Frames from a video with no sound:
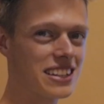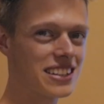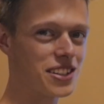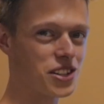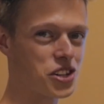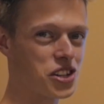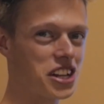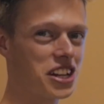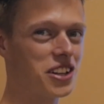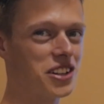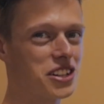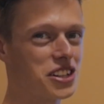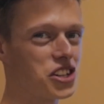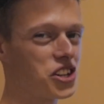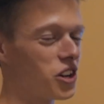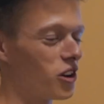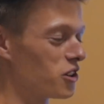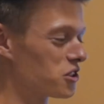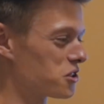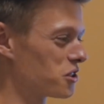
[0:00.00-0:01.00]
So
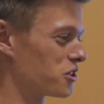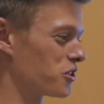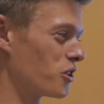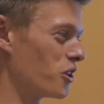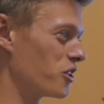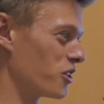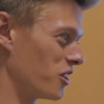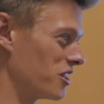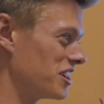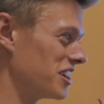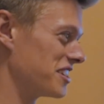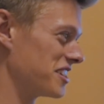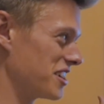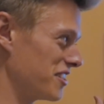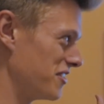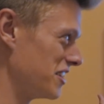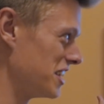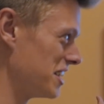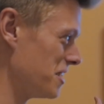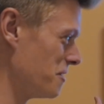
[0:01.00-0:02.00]
she also turned on the
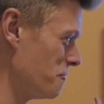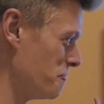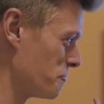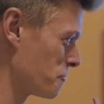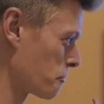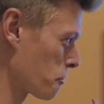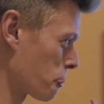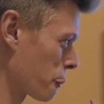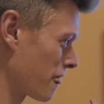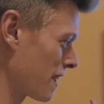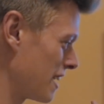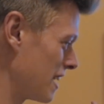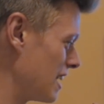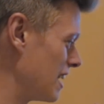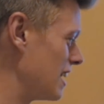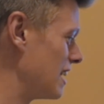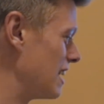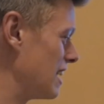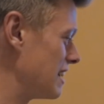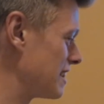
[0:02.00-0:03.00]
TV.
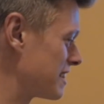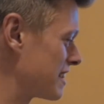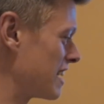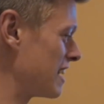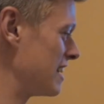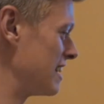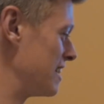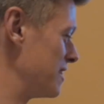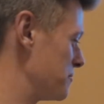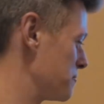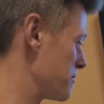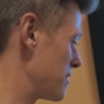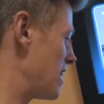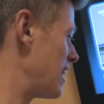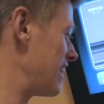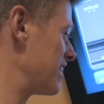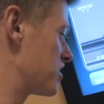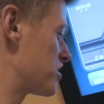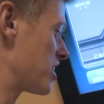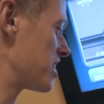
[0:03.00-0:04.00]
Then
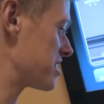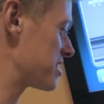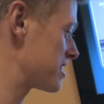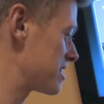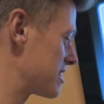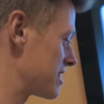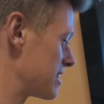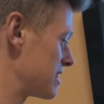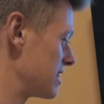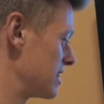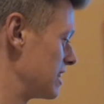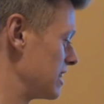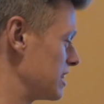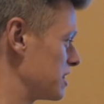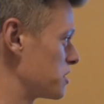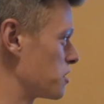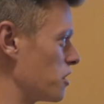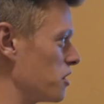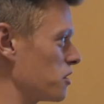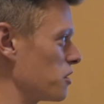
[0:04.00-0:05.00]
I just
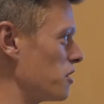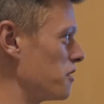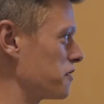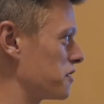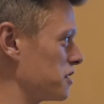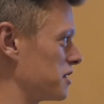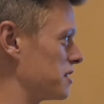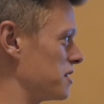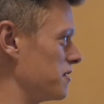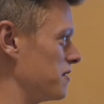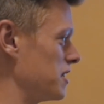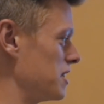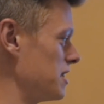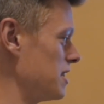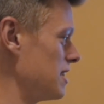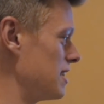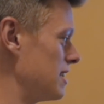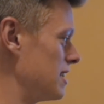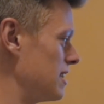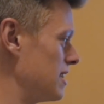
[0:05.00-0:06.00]
turned off the
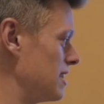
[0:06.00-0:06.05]
TV.